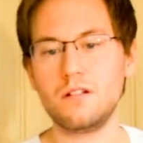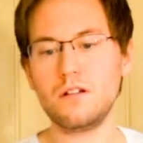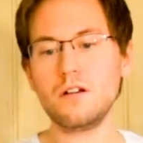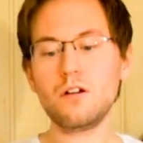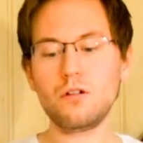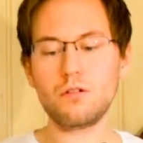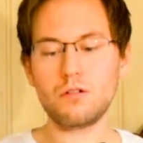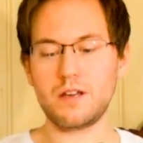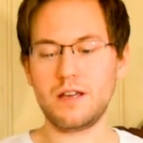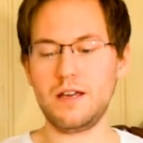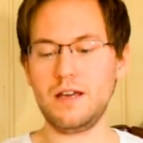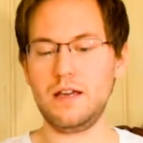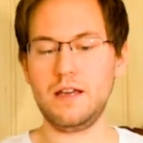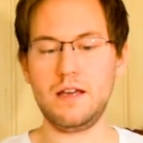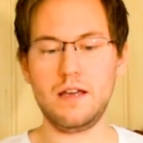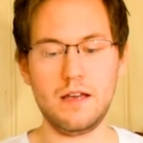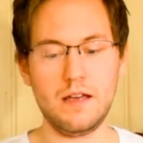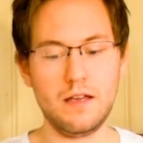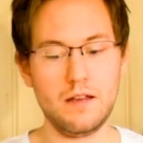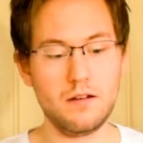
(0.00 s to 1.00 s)

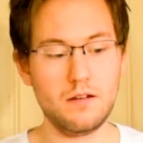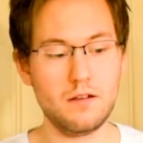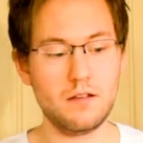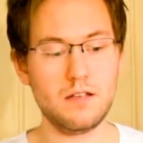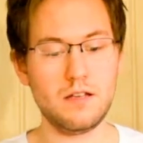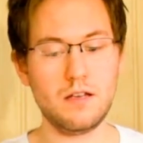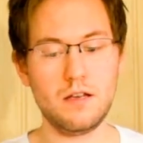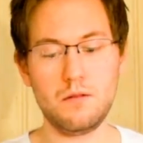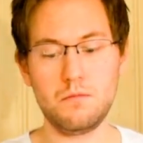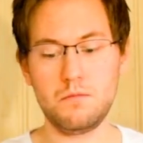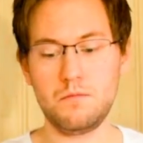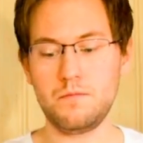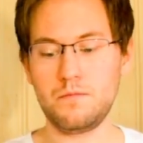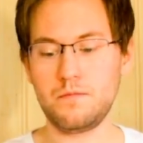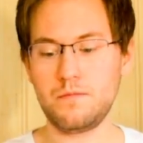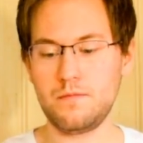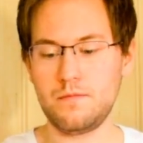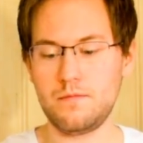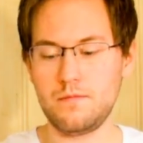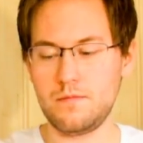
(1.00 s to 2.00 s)
Okay, and there
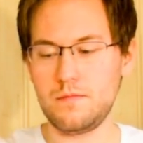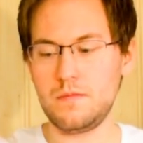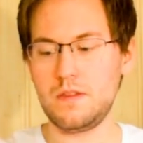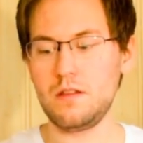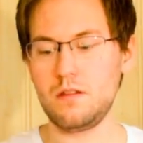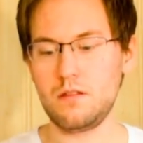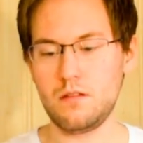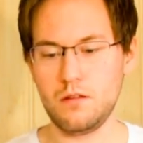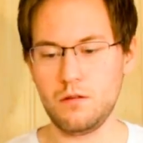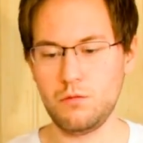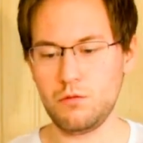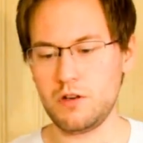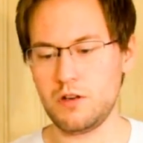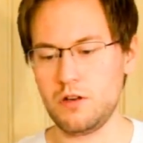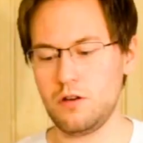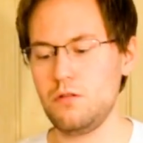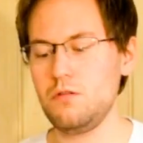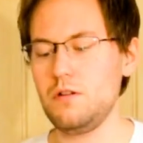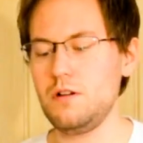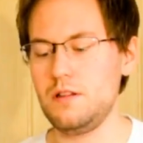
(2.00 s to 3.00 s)
we
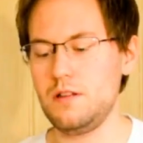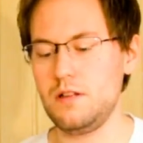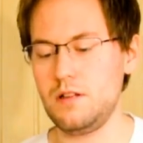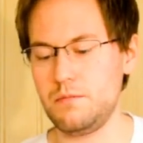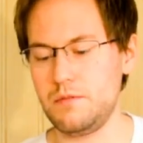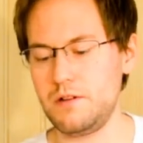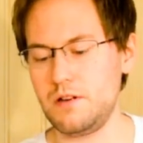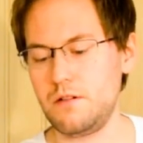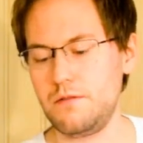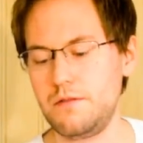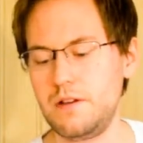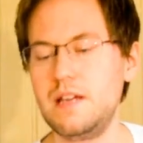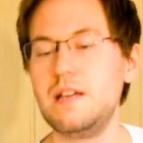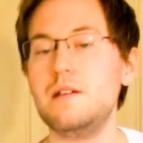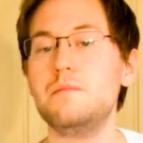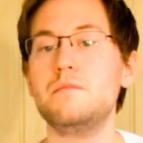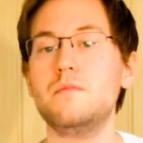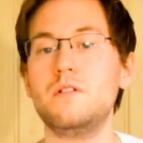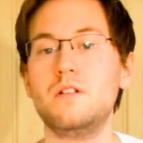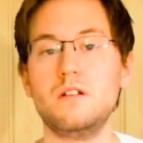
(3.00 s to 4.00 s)
go, a little bit of
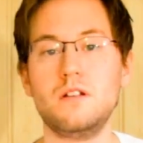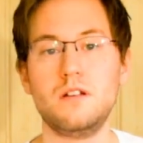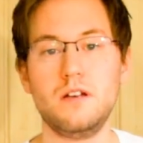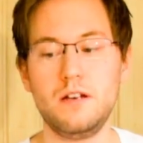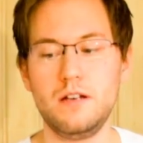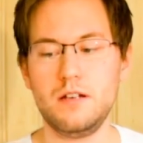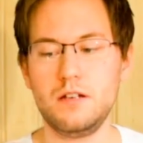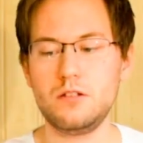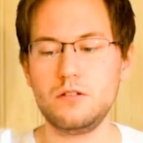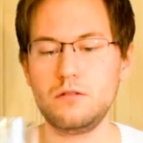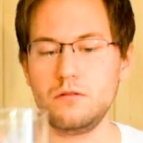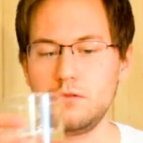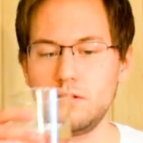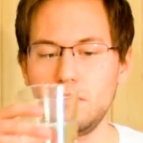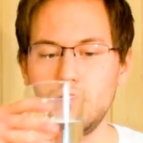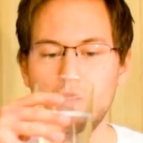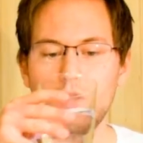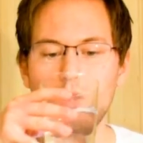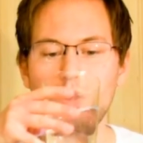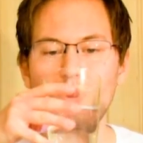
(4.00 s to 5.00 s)
a cutting
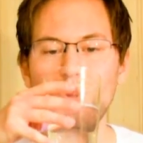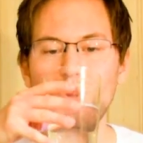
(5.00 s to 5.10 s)
tool.